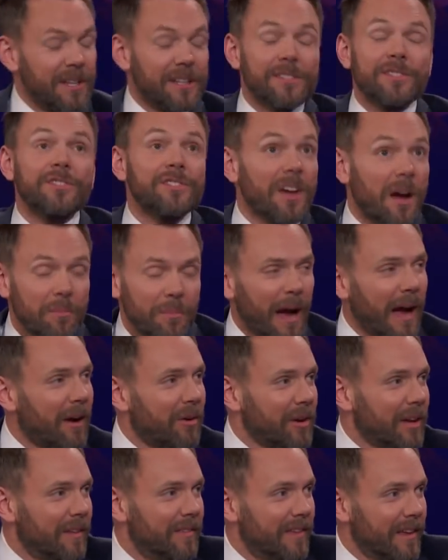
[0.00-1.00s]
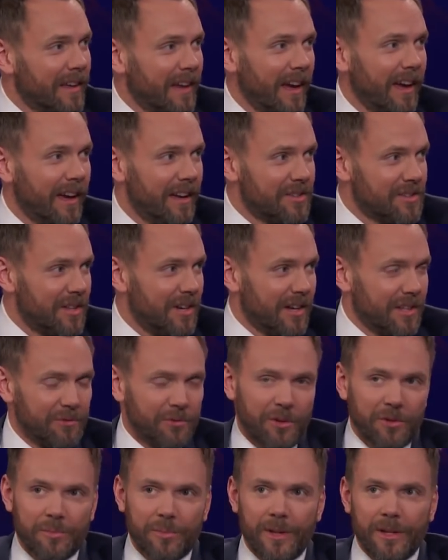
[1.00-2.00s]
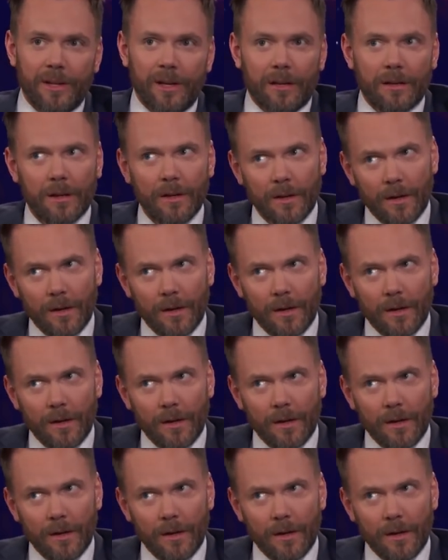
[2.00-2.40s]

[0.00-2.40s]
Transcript: to somehow get in the cage, the other one would be like,